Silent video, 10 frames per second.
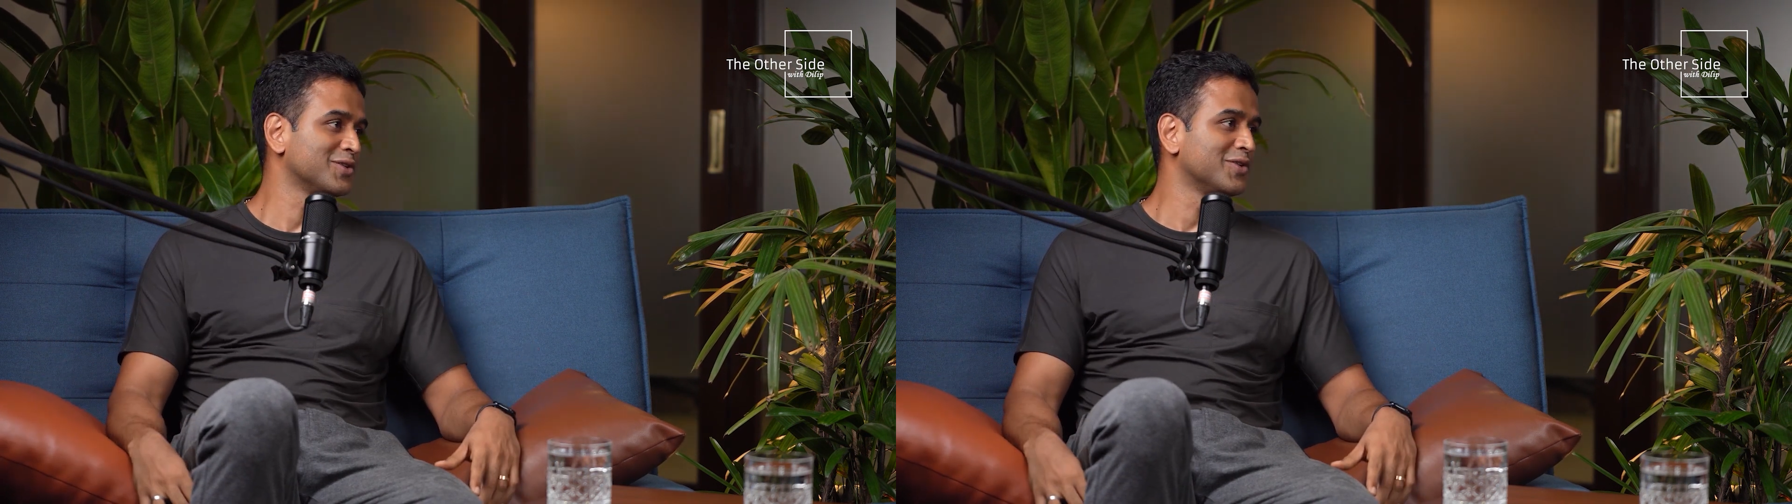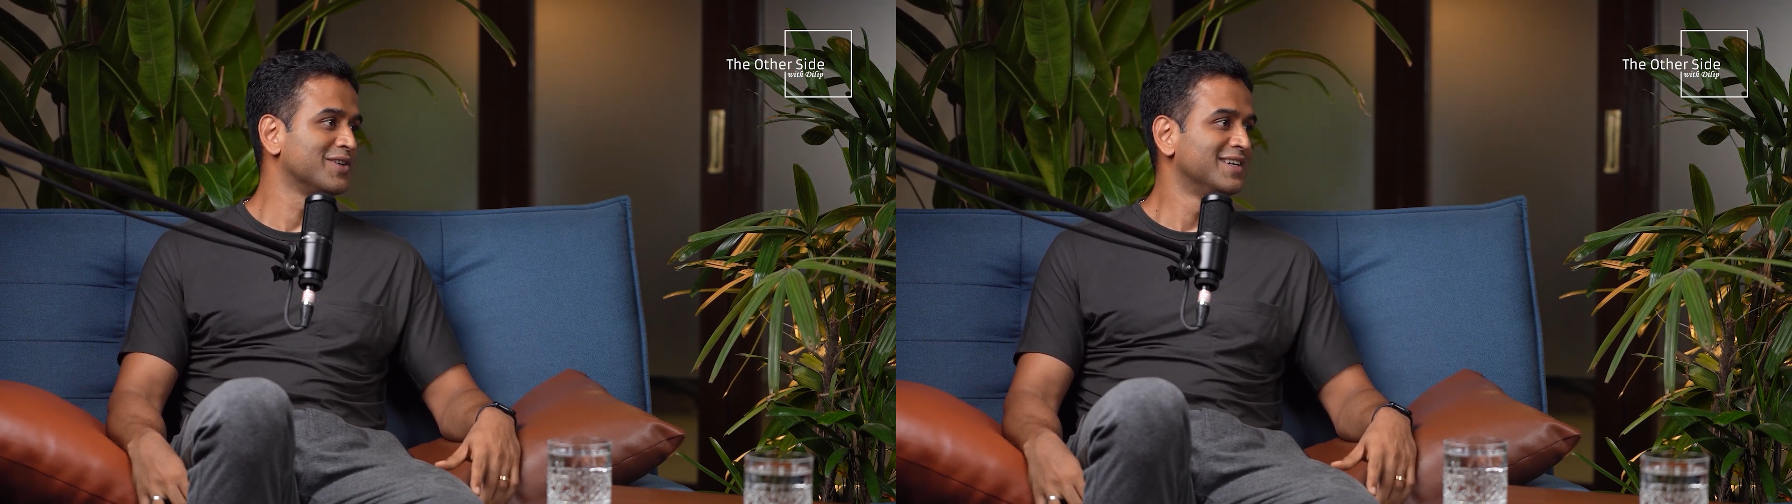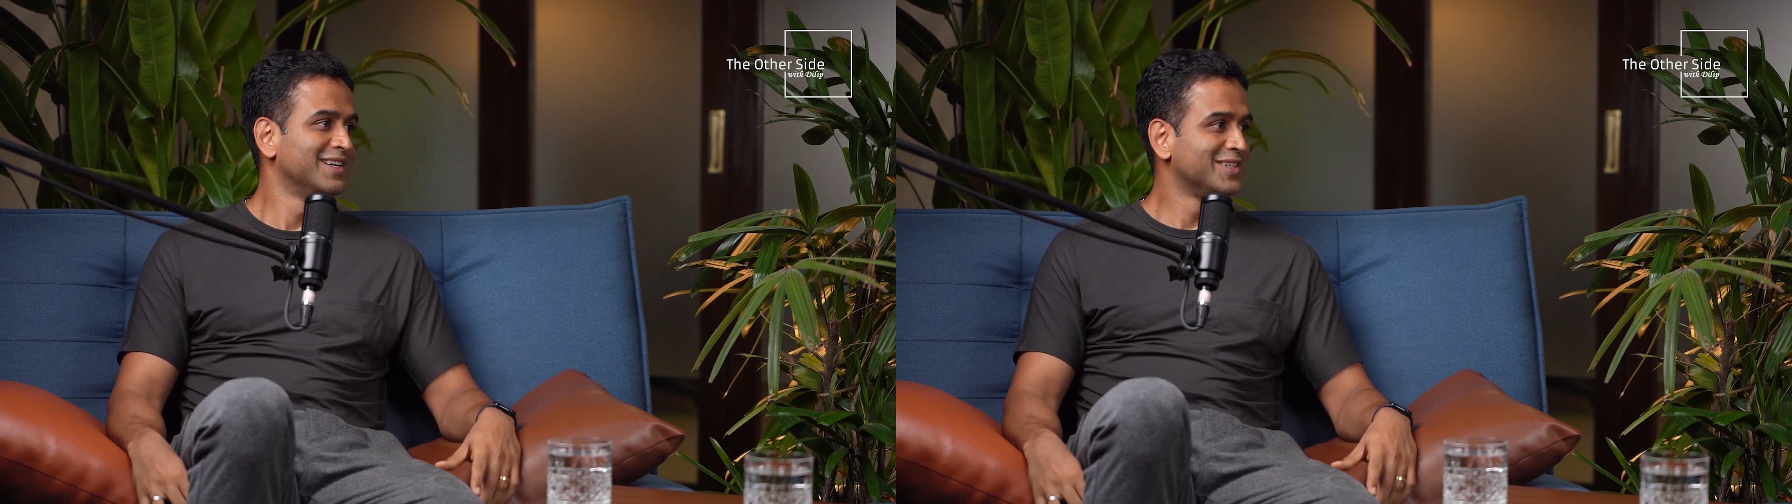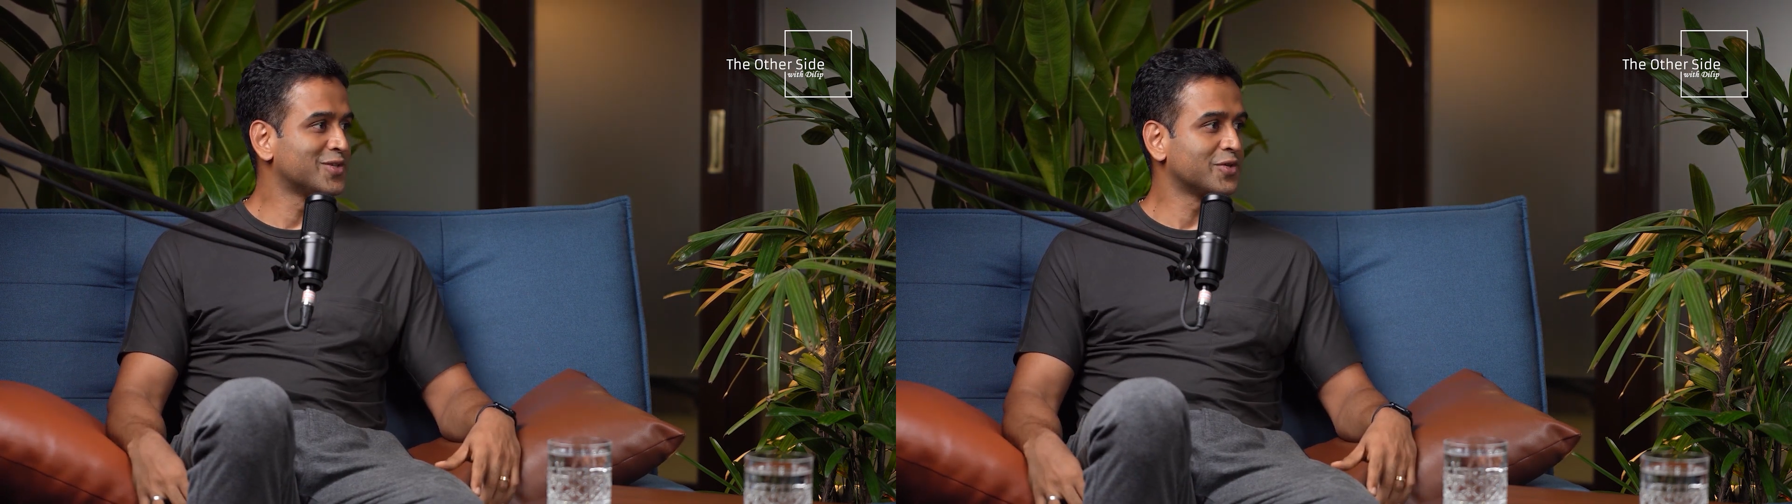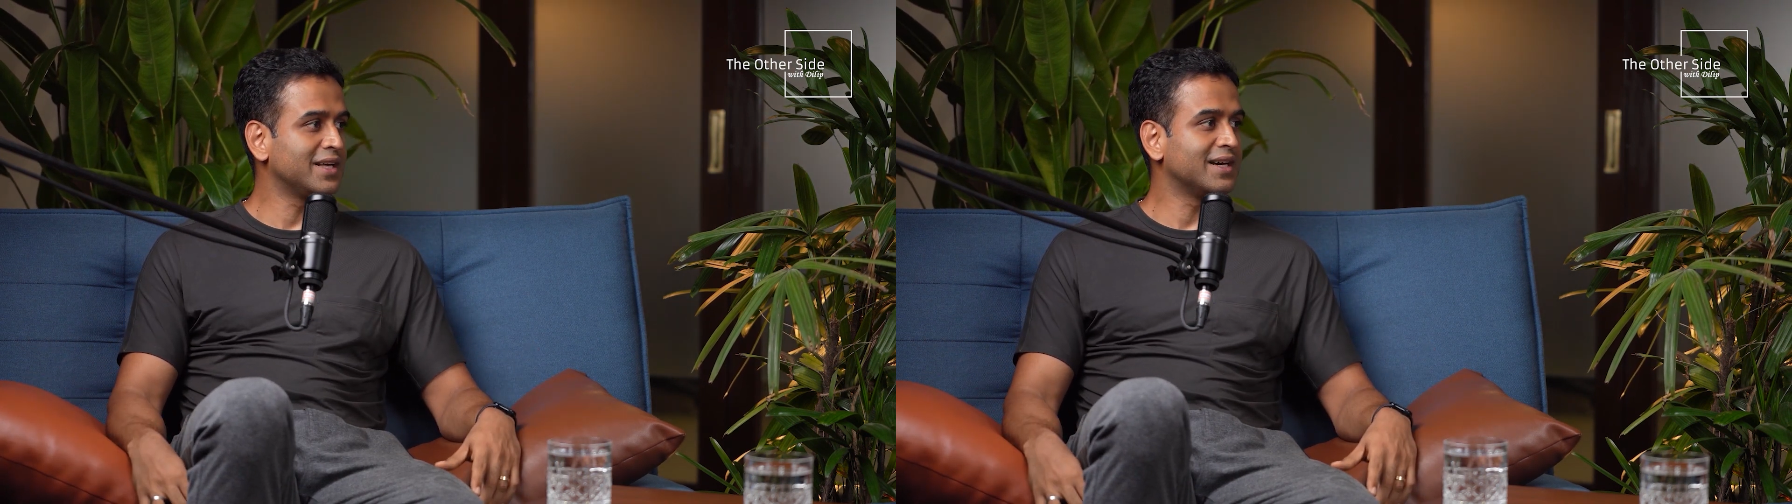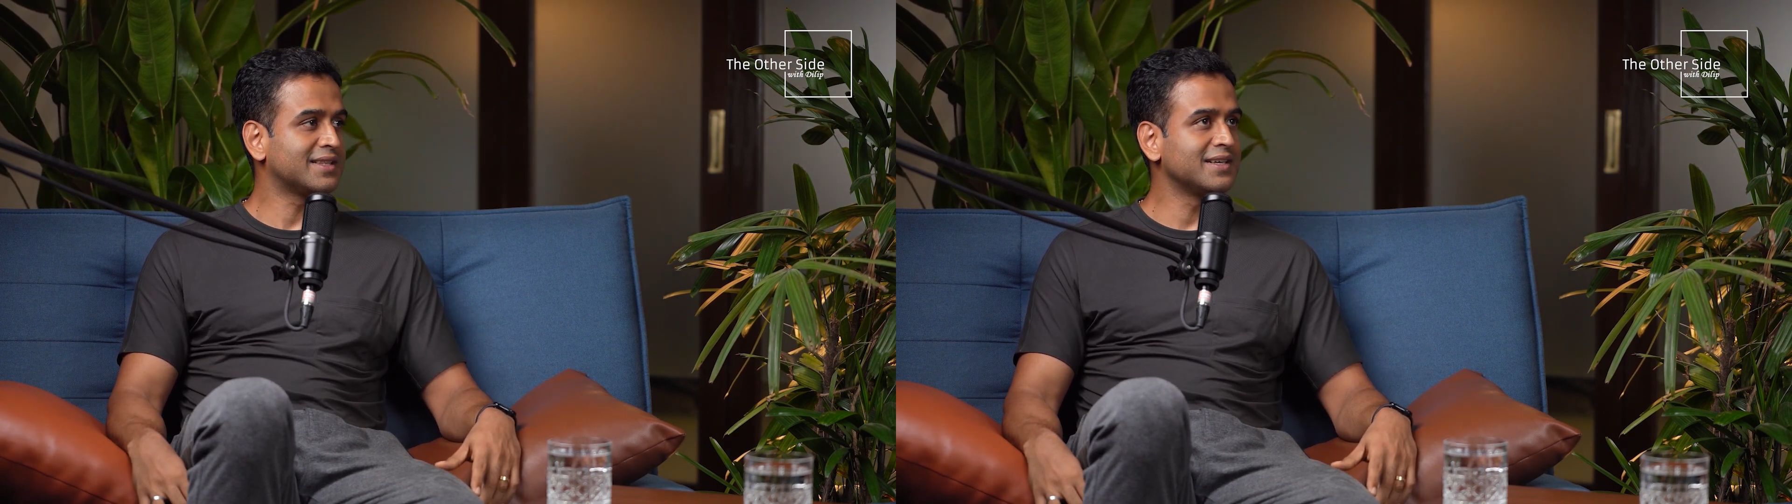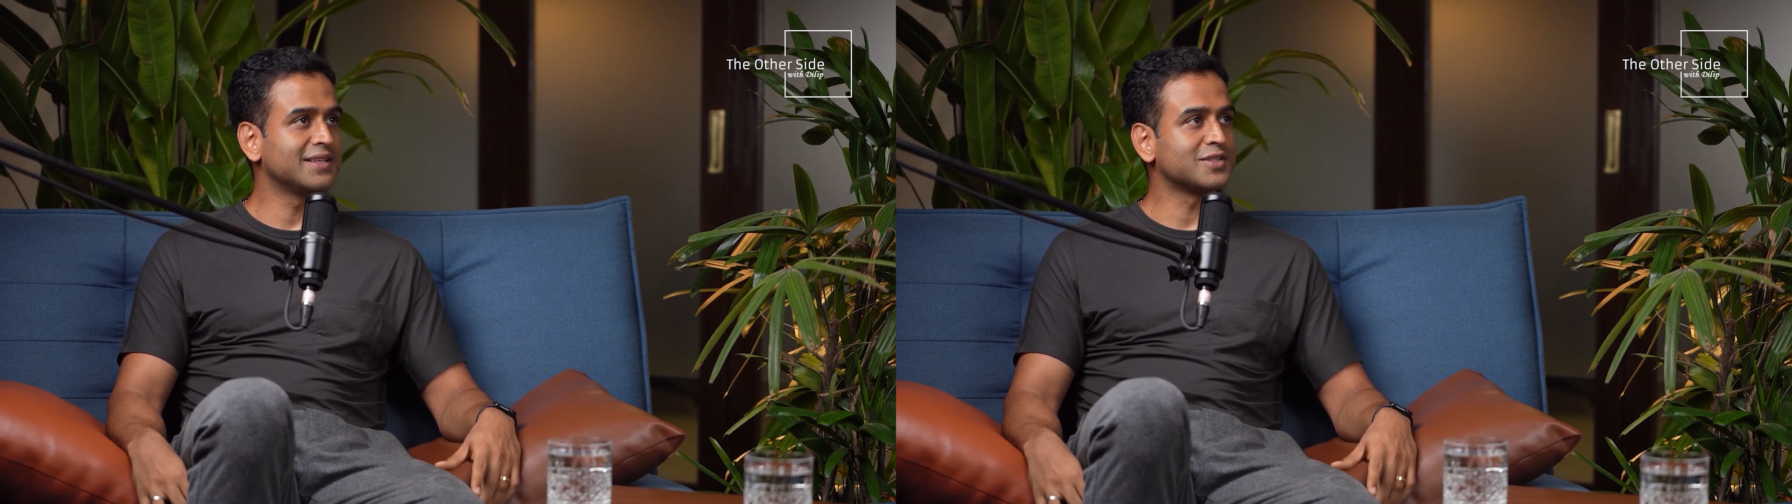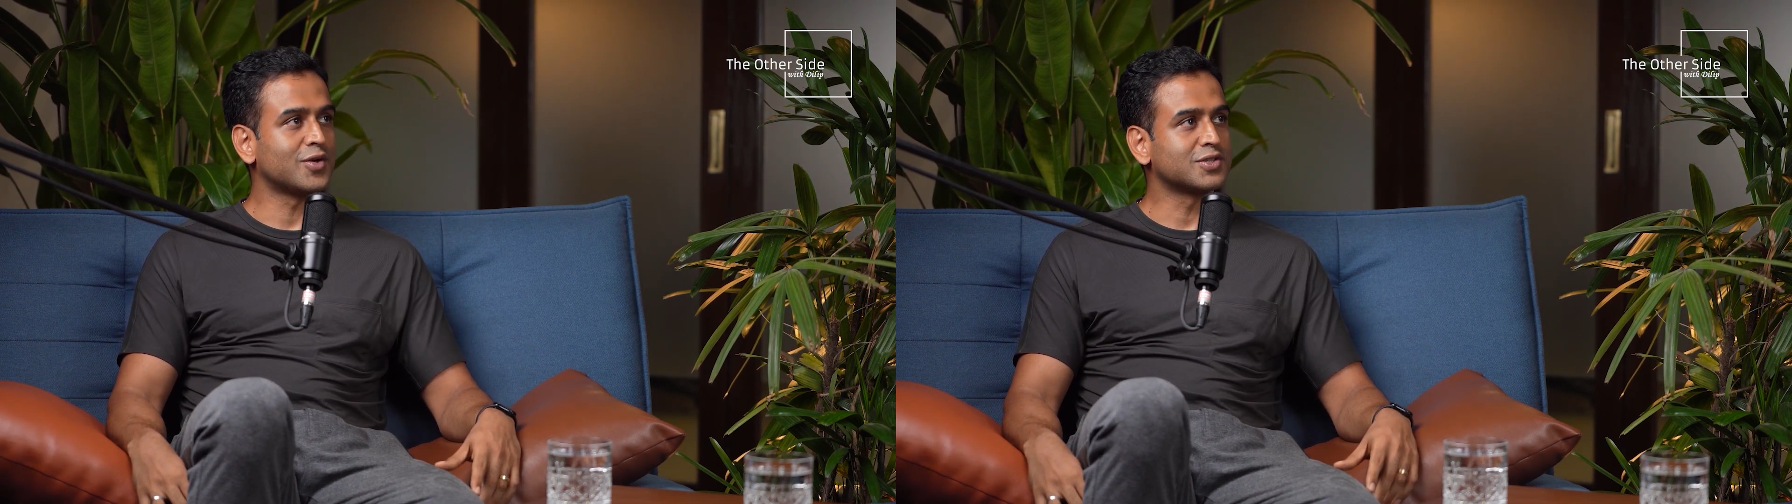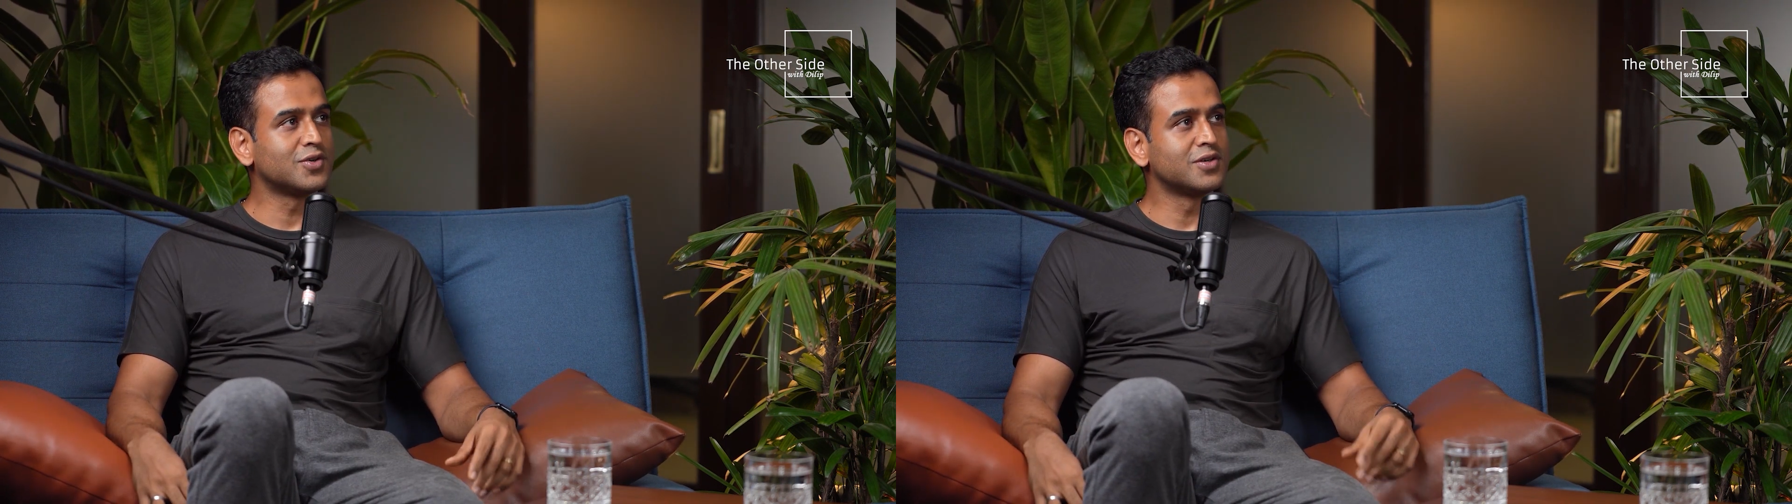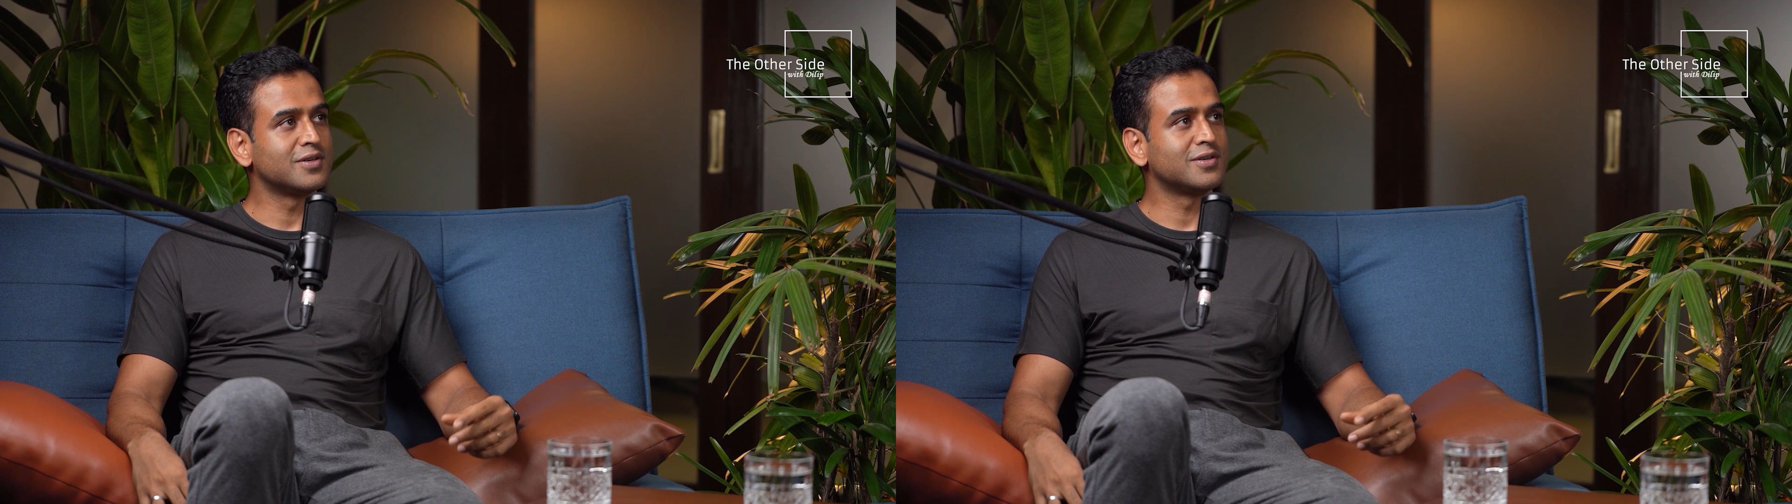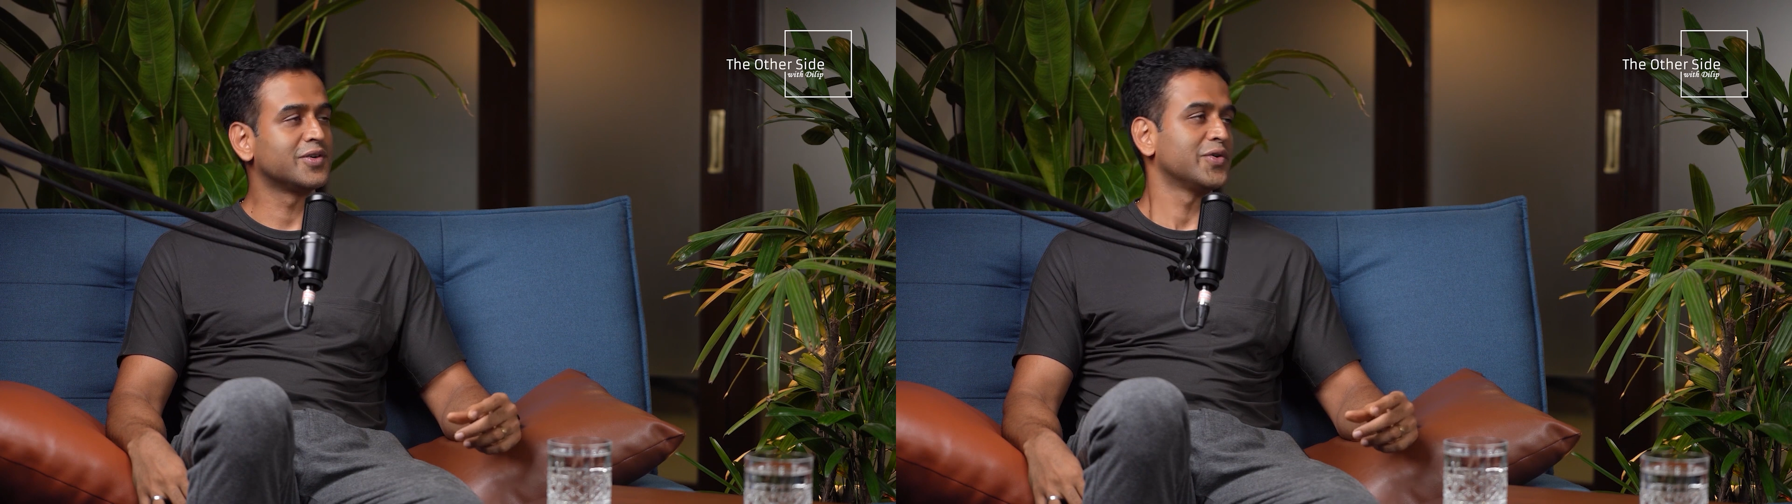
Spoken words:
So today I think there's also